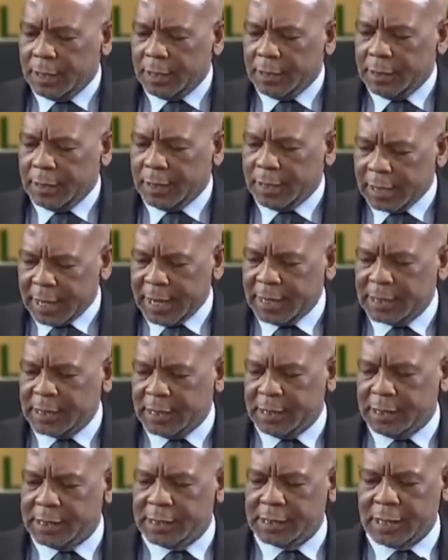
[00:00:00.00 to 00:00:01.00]
the
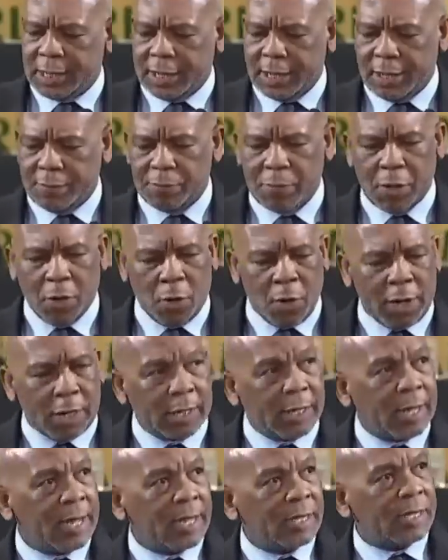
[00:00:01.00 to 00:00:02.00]
crisis, the oil
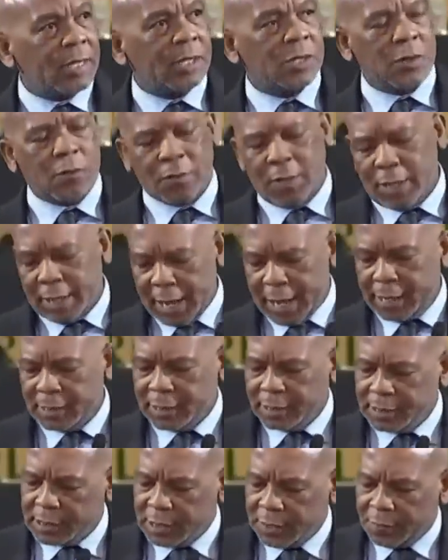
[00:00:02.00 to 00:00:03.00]
crisis of the
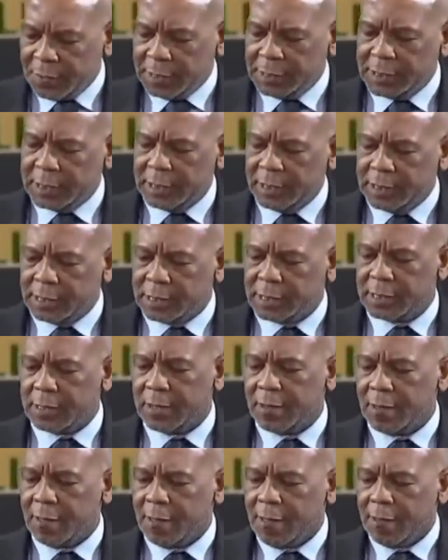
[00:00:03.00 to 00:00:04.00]
1970s,
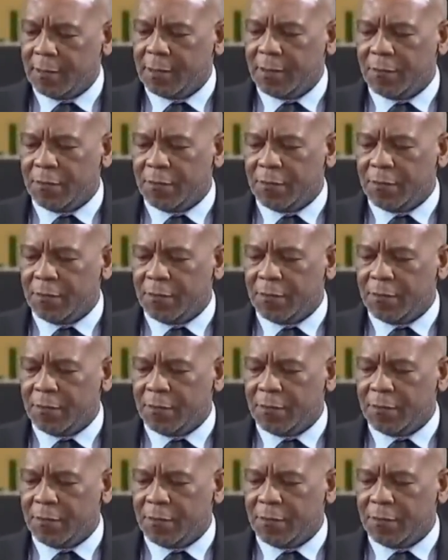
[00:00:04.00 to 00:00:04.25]
the